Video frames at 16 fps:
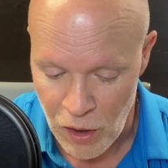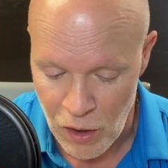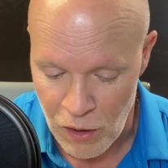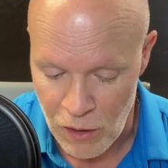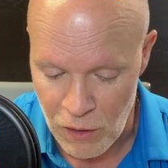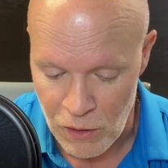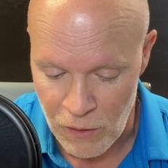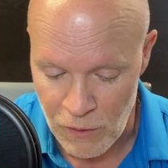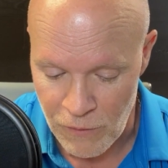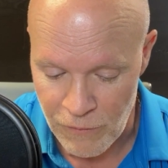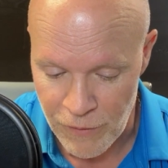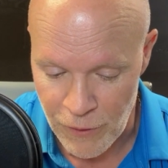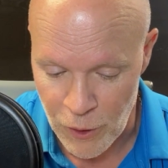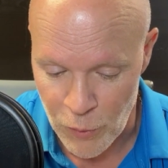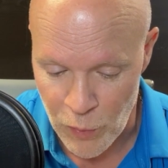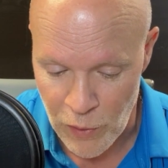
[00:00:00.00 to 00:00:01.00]
are
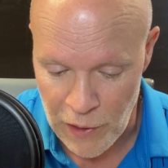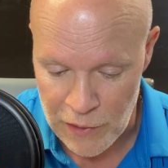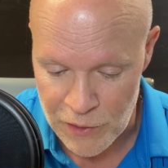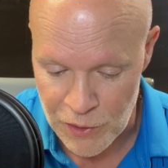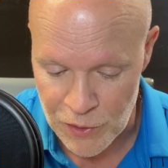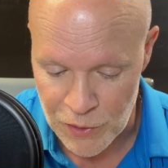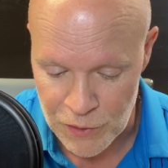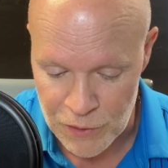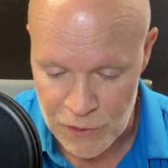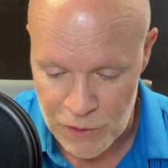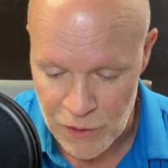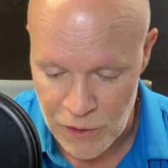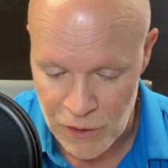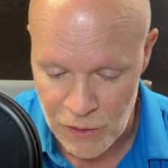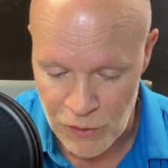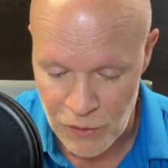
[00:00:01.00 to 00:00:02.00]
very practical
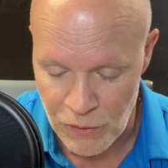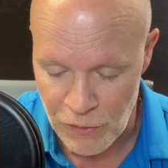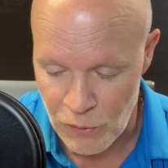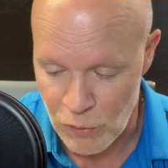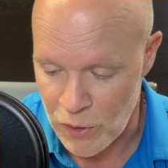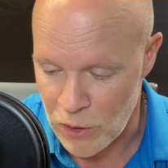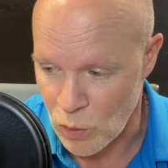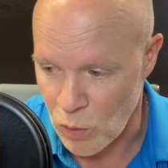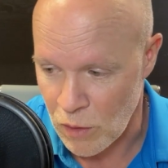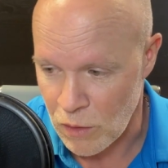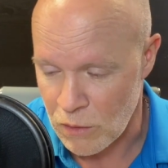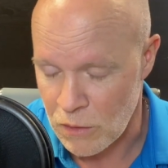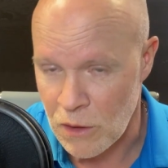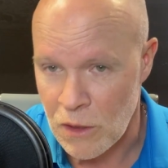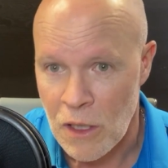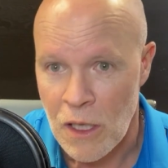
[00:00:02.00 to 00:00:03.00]
in the real world.